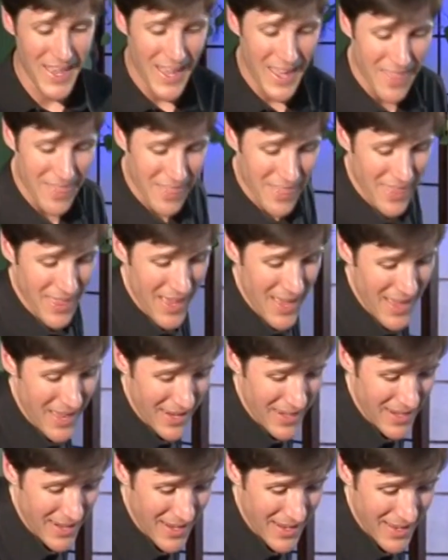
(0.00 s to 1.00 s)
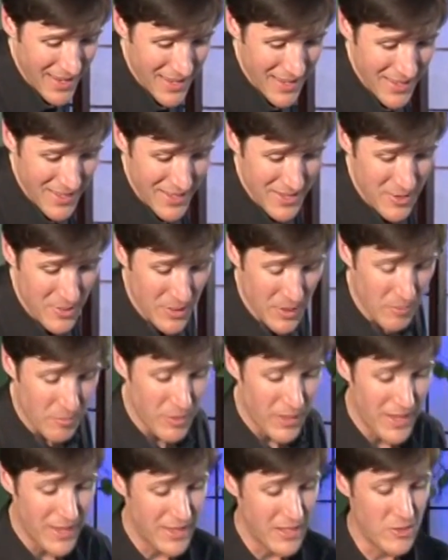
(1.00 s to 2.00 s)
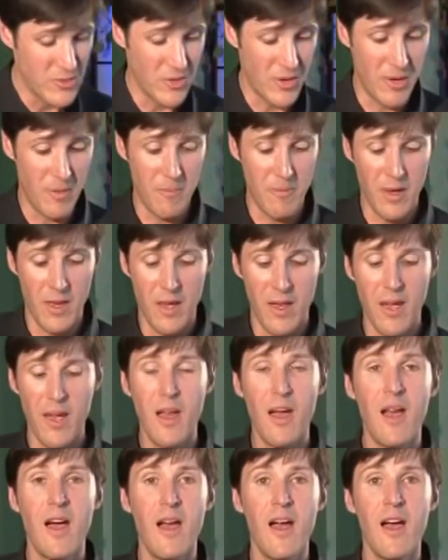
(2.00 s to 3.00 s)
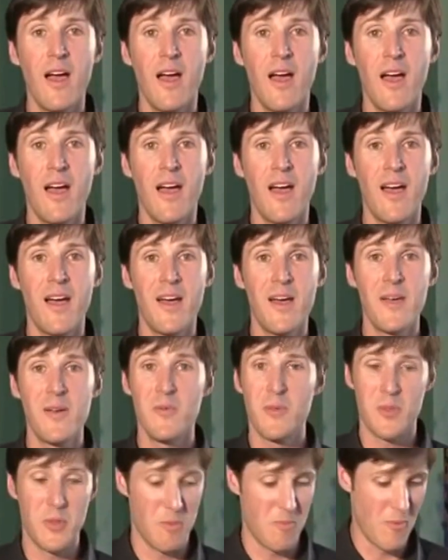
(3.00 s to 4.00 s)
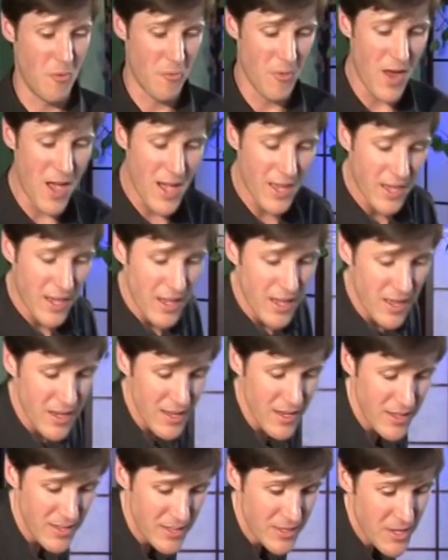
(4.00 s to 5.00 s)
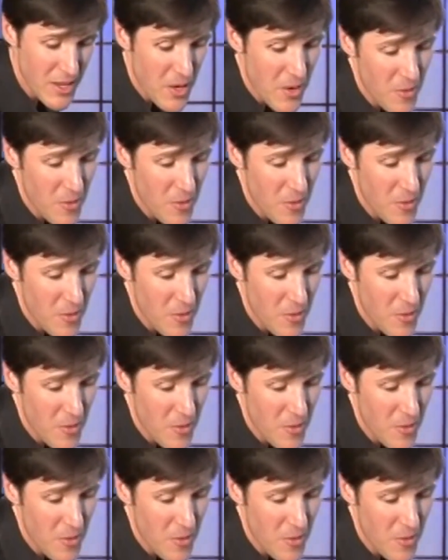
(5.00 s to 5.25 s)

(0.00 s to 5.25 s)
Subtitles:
And then you can play the drum with your maracas,